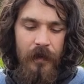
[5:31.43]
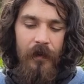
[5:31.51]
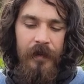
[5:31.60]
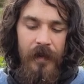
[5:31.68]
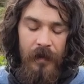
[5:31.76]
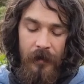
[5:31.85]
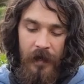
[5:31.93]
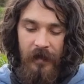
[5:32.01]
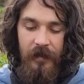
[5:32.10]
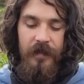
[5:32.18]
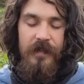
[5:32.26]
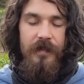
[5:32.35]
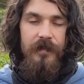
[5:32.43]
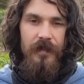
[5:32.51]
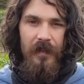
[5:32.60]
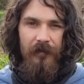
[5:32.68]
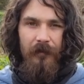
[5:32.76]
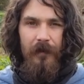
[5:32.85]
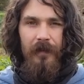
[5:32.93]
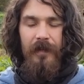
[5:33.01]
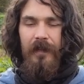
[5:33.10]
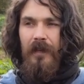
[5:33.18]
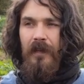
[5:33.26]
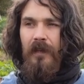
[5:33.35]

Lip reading: On the other hand, it's not very